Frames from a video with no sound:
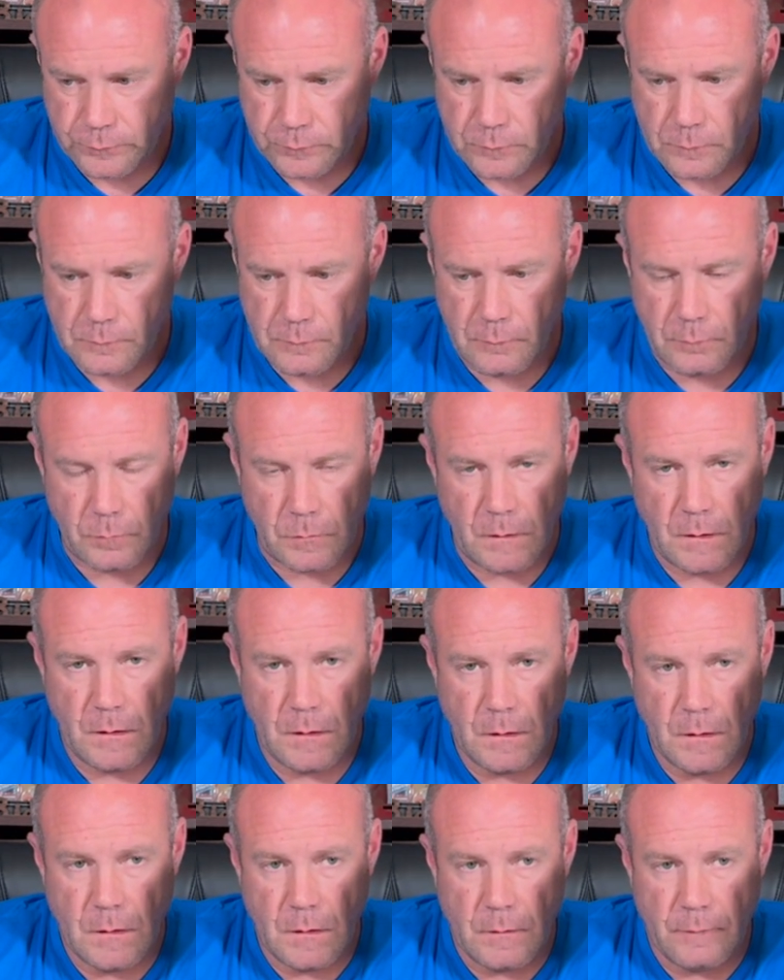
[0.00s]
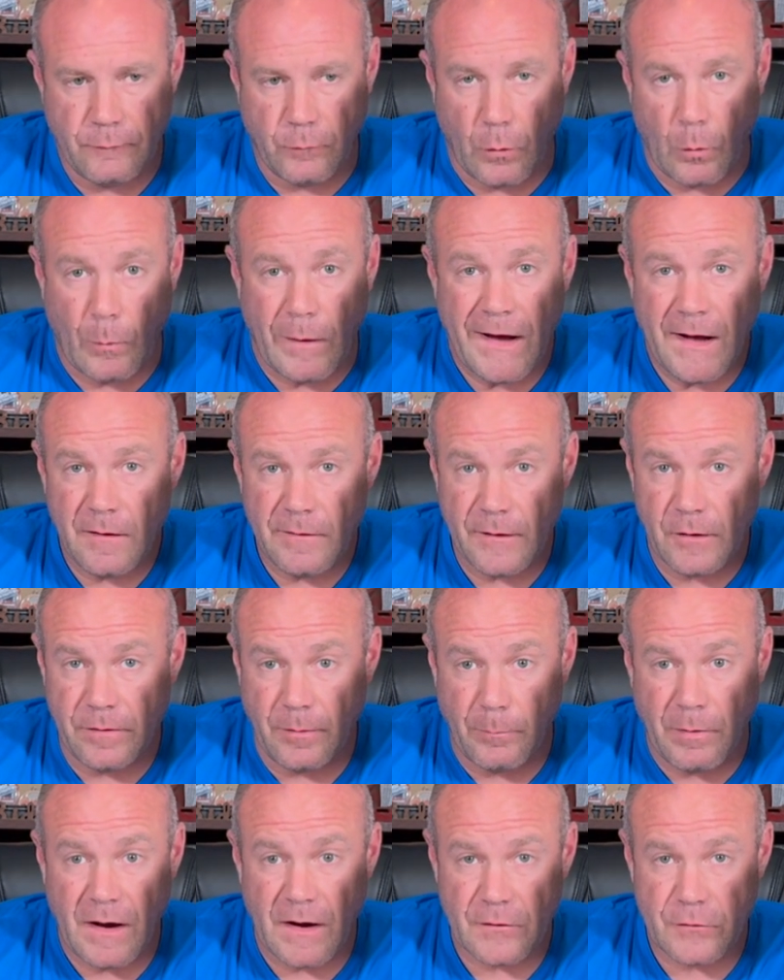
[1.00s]
For a while there, the box squatting
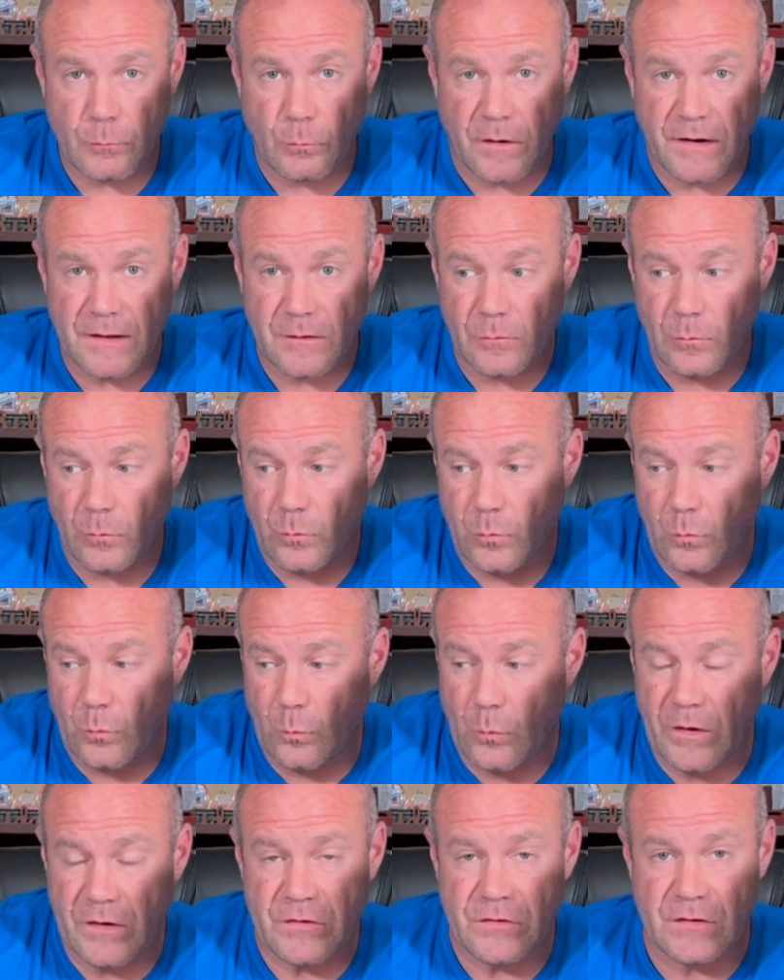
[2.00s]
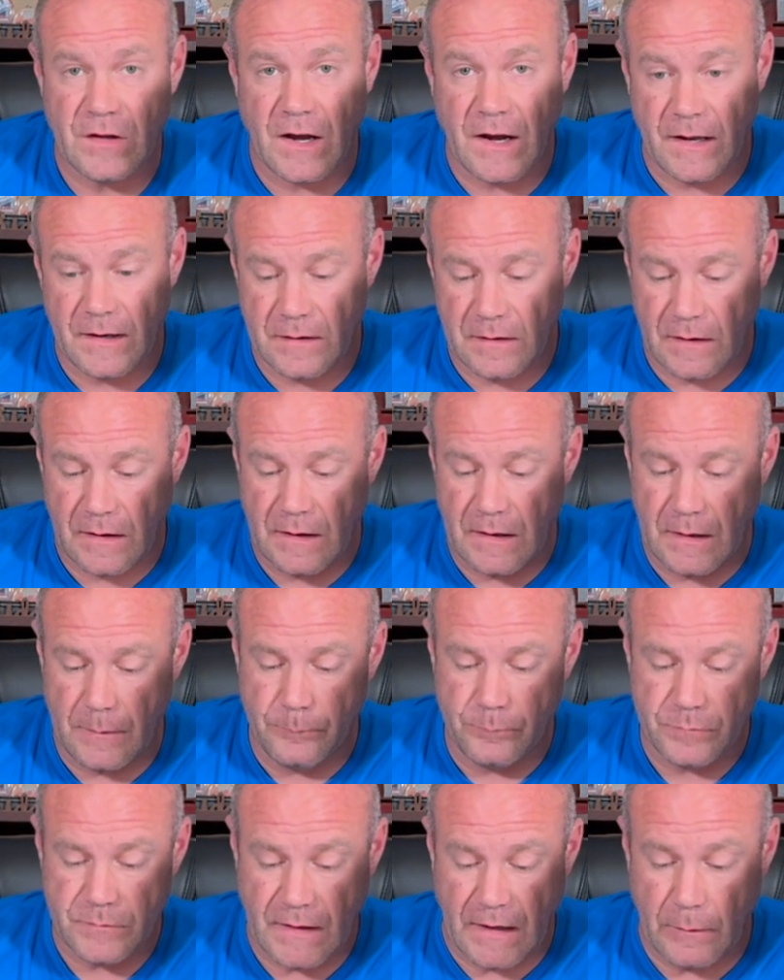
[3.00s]
was not. I had him regular
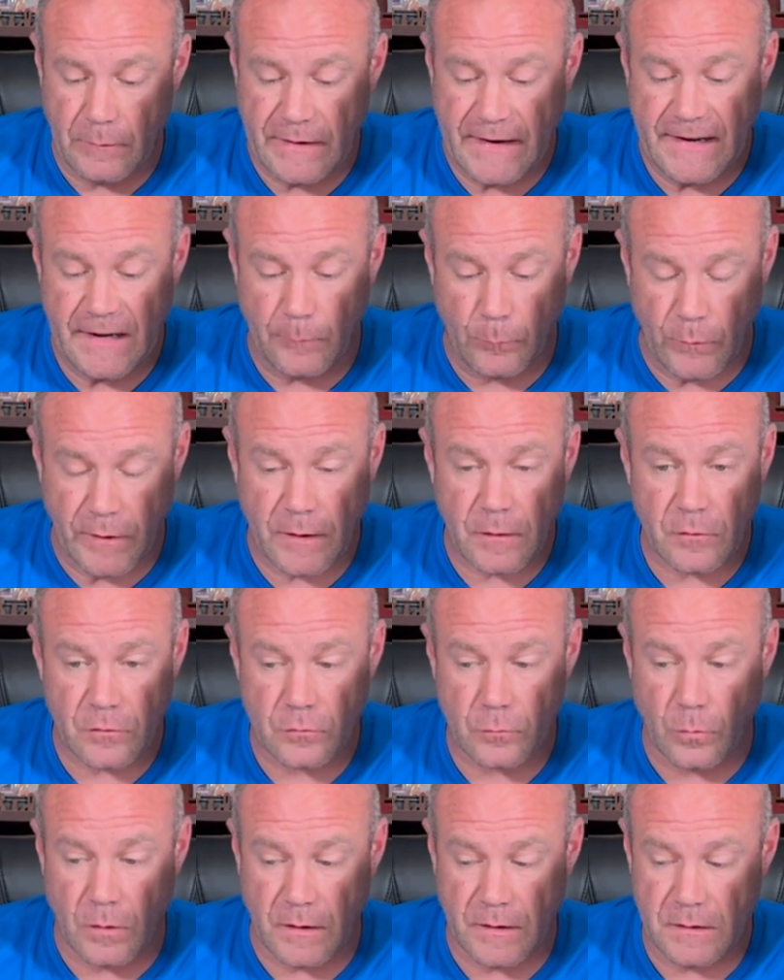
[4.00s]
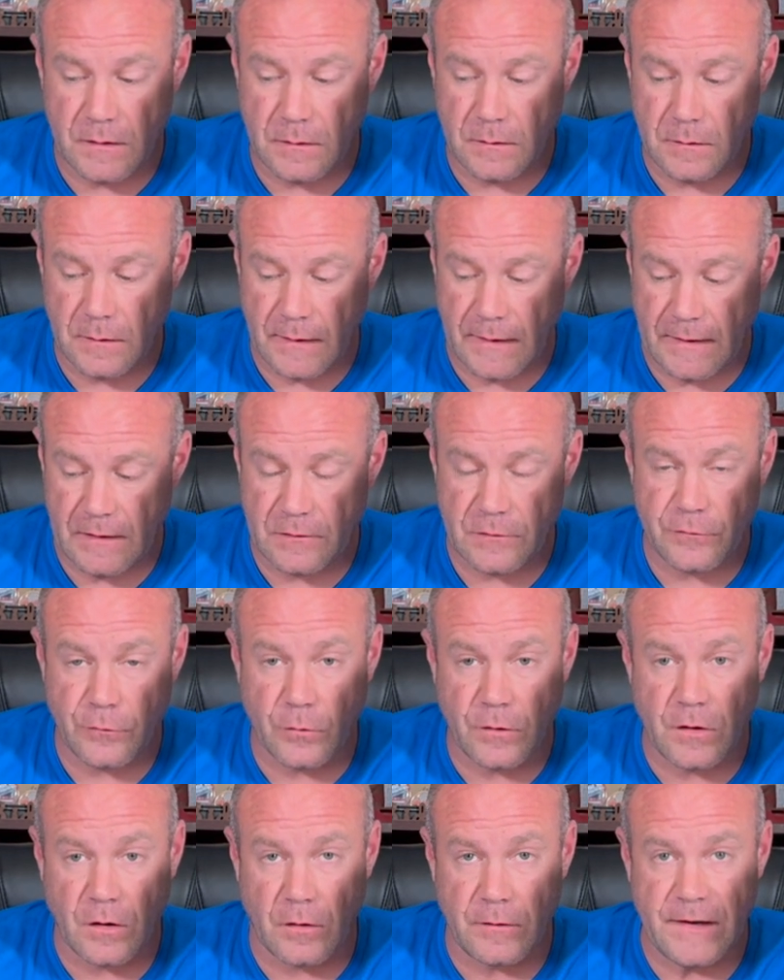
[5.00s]
squatting, and his 40-yard dash was improving.
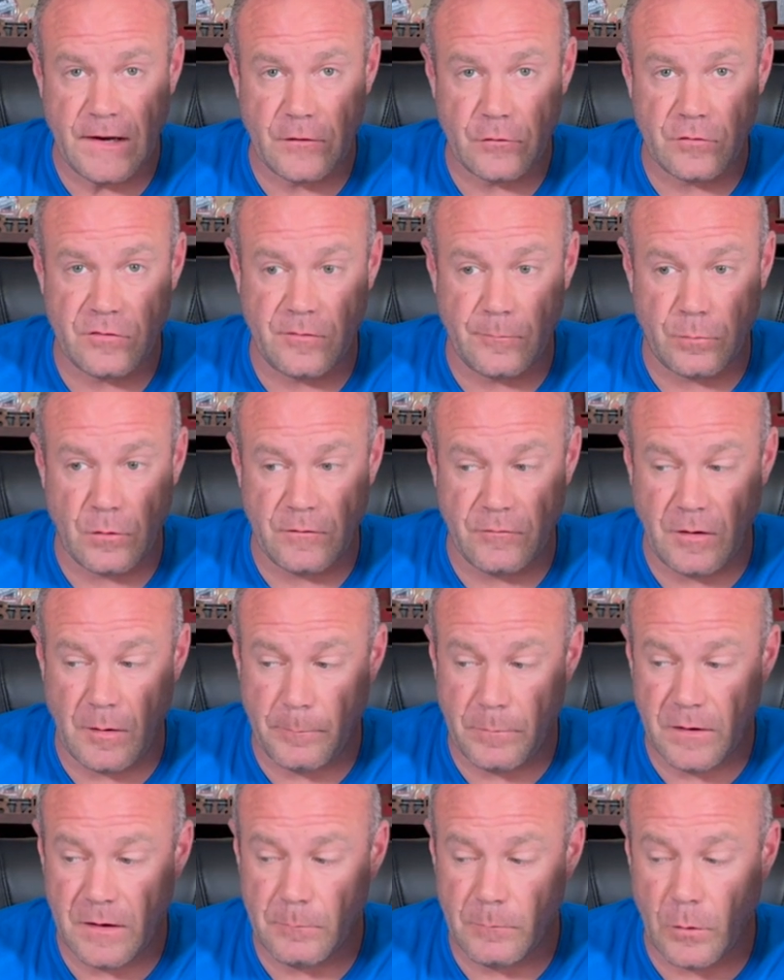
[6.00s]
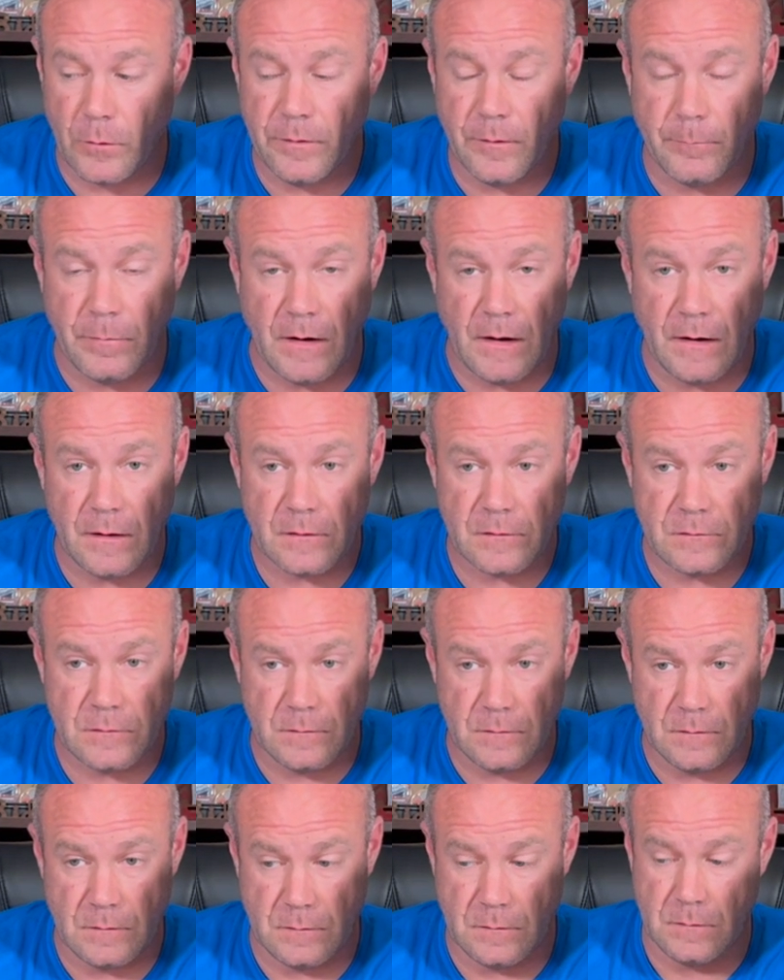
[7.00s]
I put him on the box,
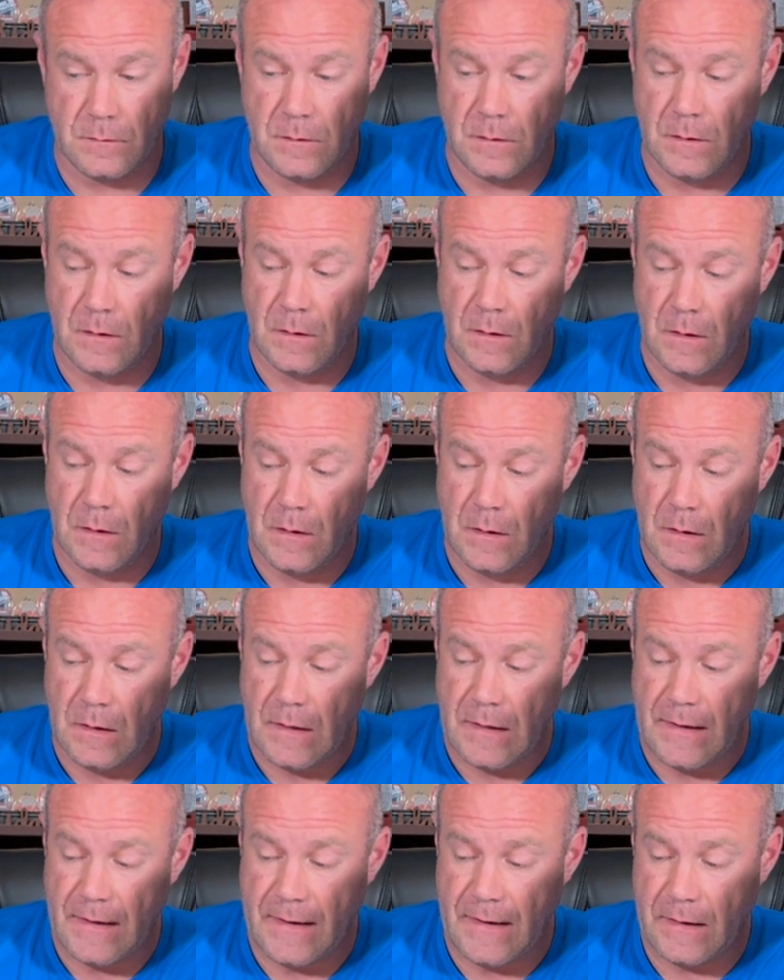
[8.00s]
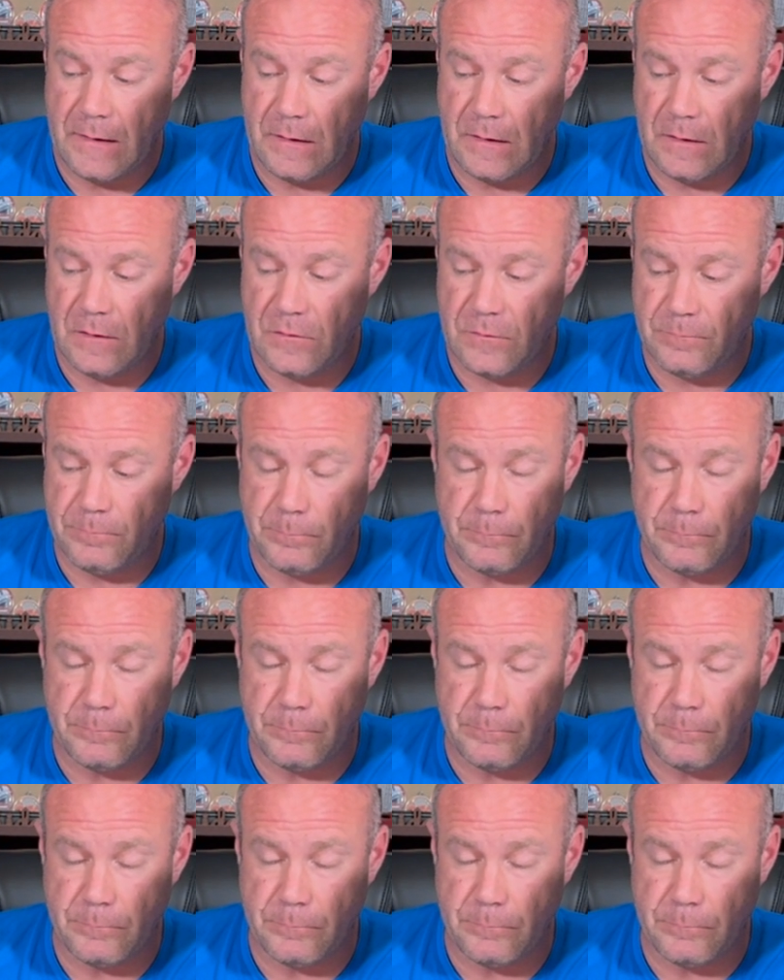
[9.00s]
and his 40-yard